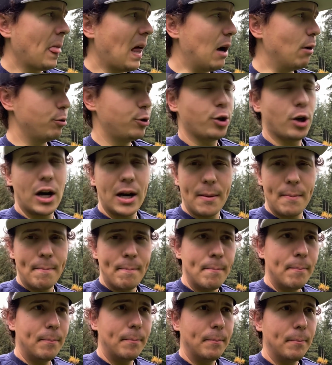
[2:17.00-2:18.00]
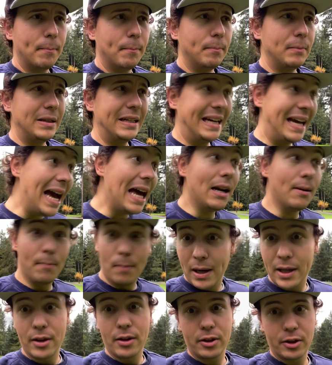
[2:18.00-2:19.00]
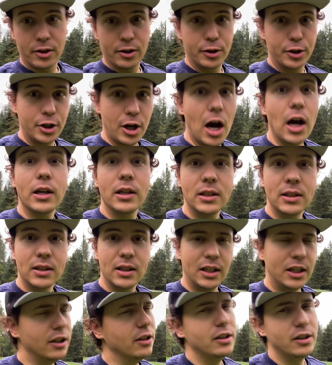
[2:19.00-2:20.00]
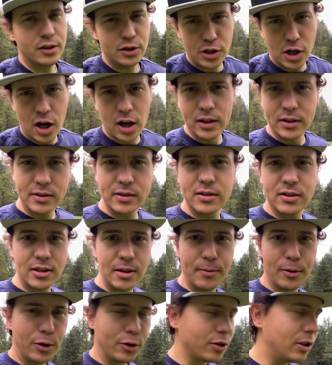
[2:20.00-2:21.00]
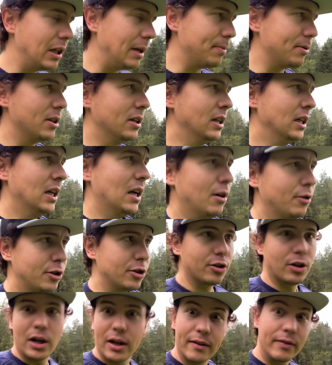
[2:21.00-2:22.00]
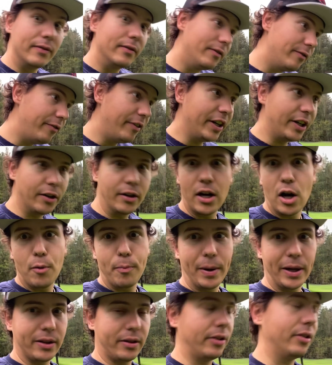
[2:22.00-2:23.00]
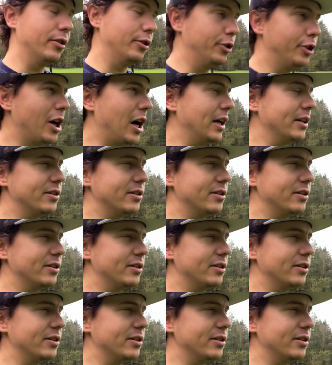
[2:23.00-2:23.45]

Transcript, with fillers: I was trying to get it by the third shot. And you saw in some of those clips, I was just trying to figure it out by the third shot.